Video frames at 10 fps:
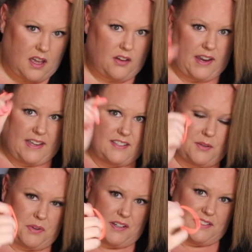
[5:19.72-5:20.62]
Okay, so
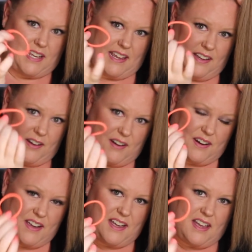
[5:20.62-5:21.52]
we're going to take
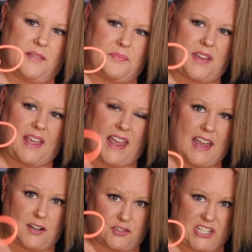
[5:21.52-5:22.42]
our
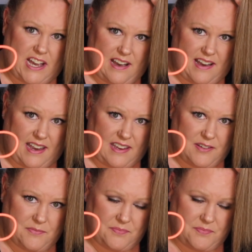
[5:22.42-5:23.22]
hair tie